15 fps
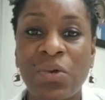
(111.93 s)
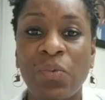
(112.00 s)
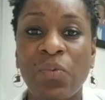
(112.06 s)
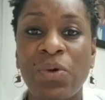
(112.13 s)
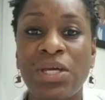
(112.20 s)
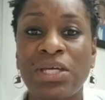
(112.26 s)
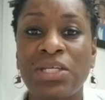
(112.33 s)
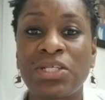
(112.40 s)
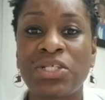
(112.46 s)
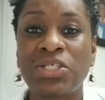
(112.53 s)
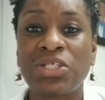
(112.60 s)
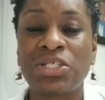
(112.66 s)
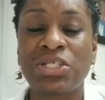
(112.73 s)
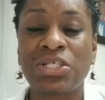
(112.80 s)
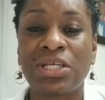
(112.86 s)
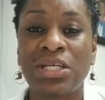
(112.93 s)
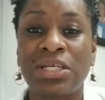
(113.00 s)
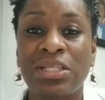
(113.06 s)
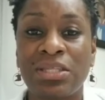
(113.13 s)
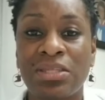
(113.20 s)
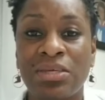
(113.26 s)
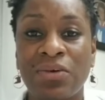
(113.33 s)
which
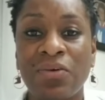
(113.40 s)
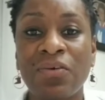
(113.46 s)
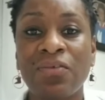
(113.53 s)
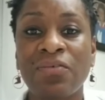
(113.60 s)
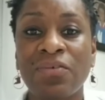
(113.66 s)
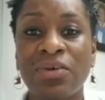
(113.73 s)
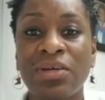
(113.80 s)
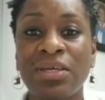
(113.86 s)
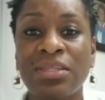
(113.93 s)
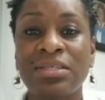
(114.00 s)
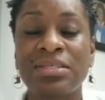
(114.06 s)
in the ovary,